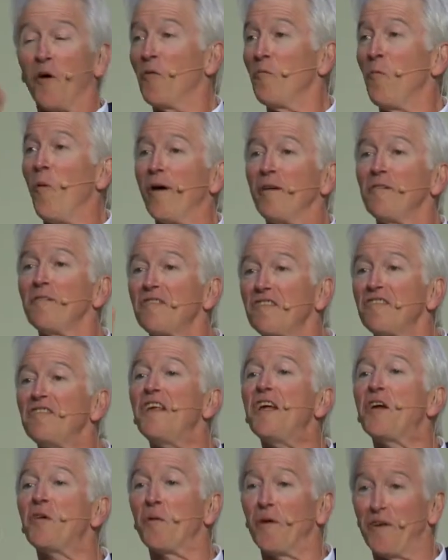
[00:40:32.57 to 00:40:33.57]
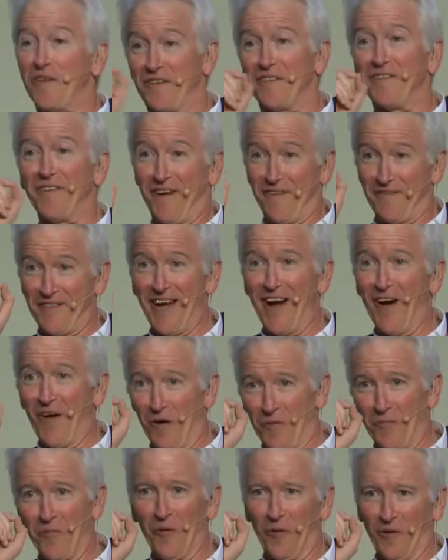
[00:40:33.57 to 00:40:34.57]
one secret of the
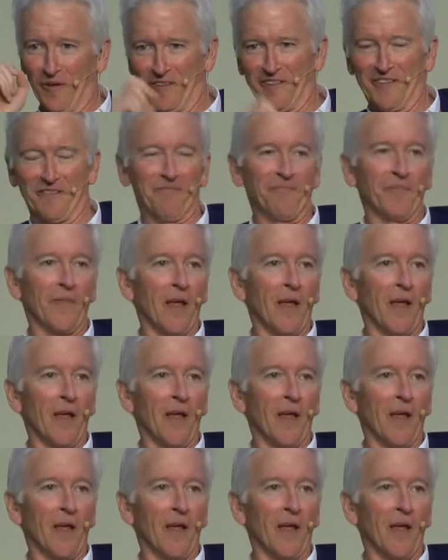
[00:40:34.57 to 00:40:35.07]
Arab world.